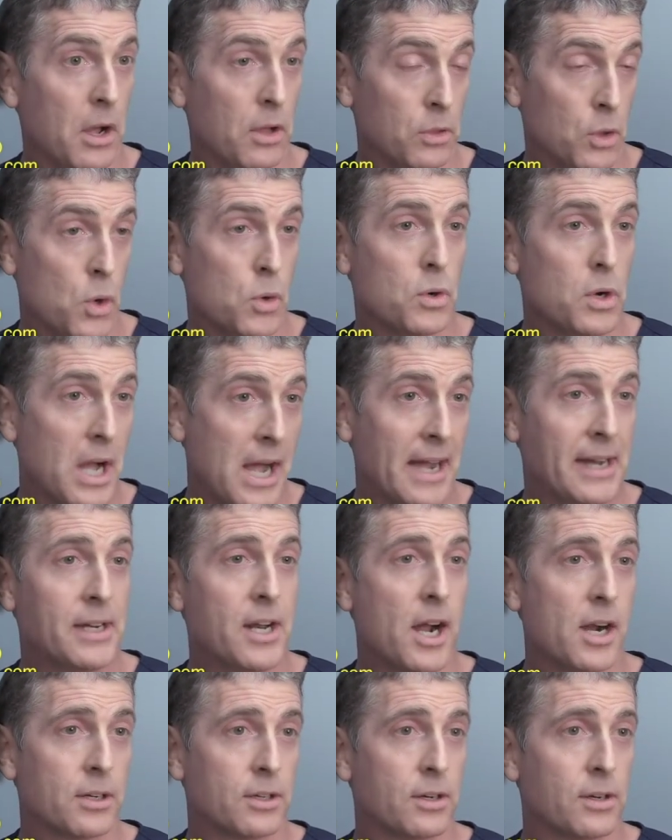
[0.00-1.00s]
local eye
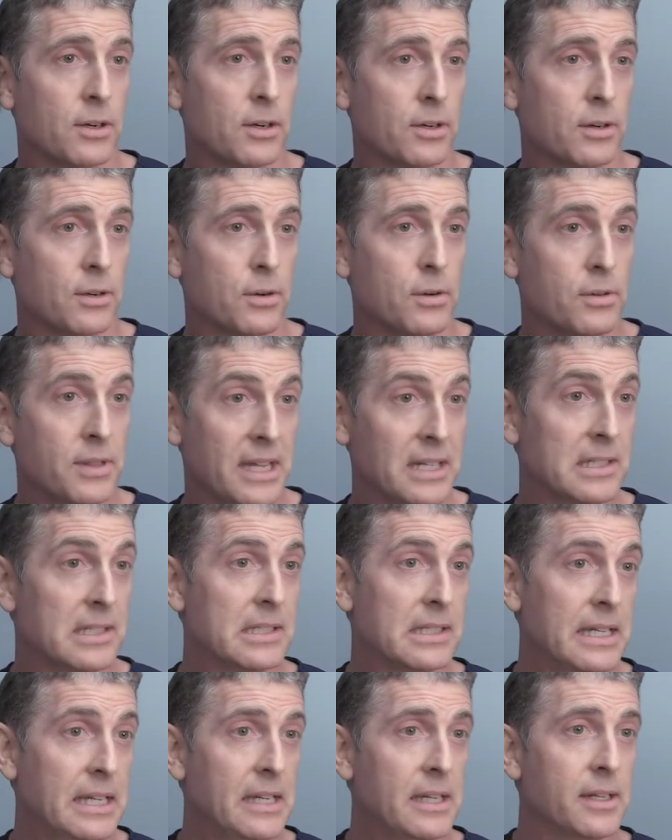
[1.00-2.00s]
doctor who they'd
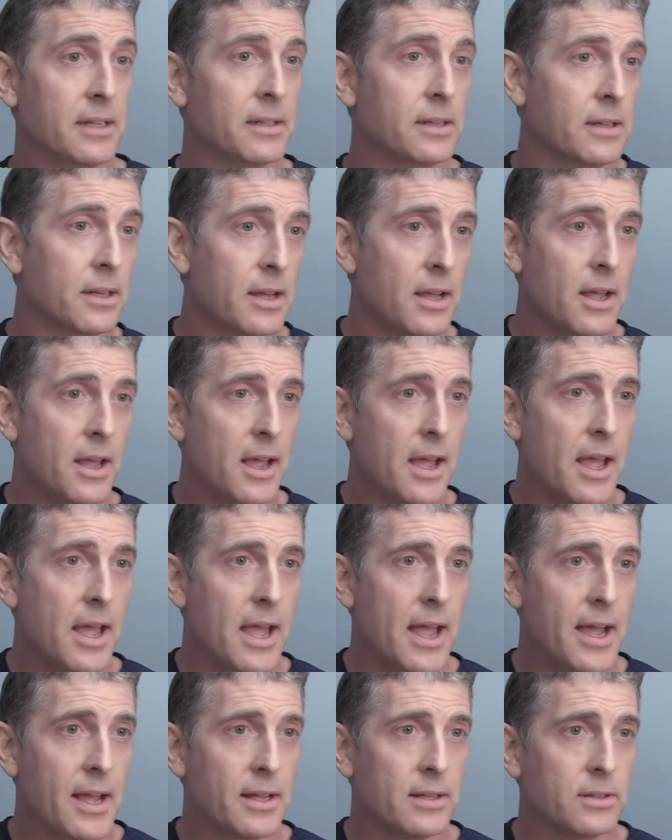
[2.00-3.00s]
seen
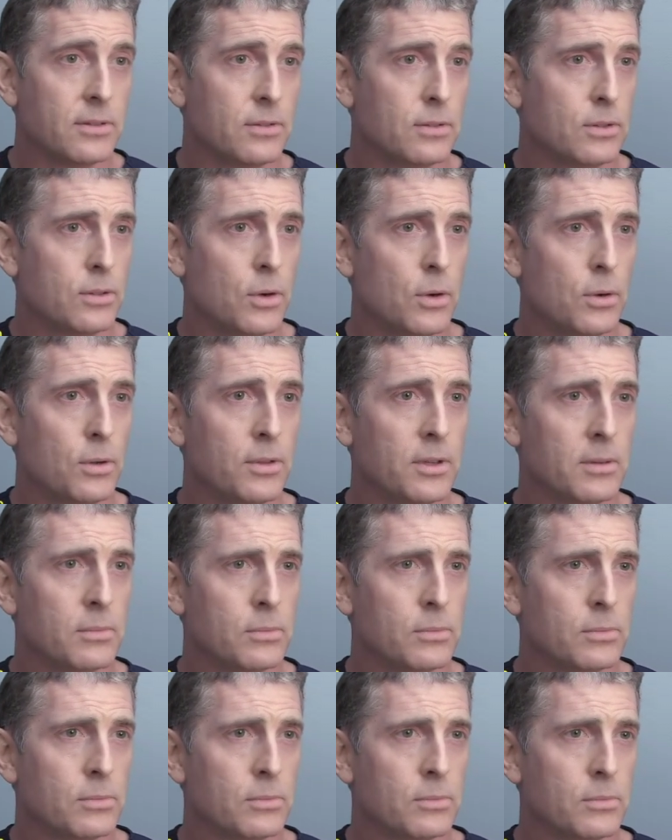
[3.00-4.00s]
had told
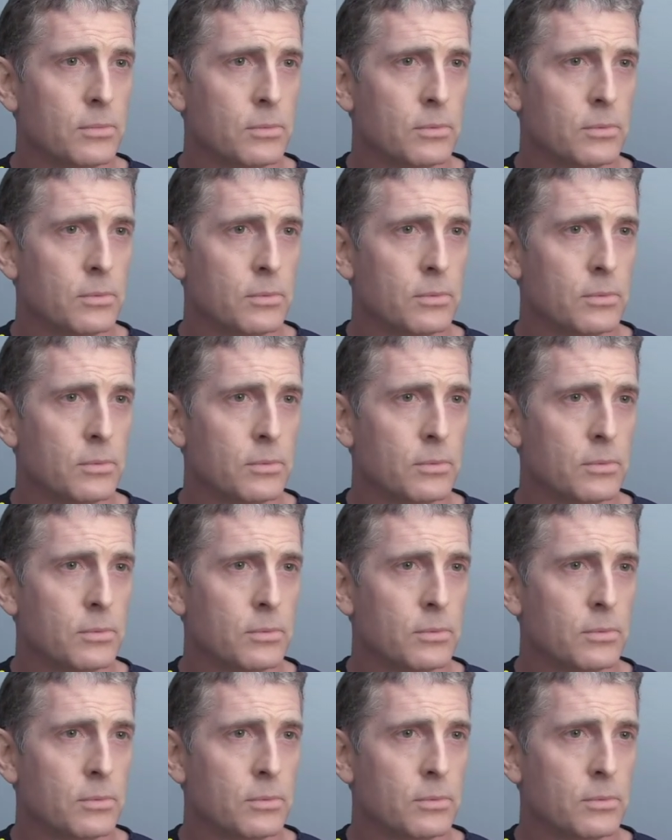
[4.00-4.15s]
them,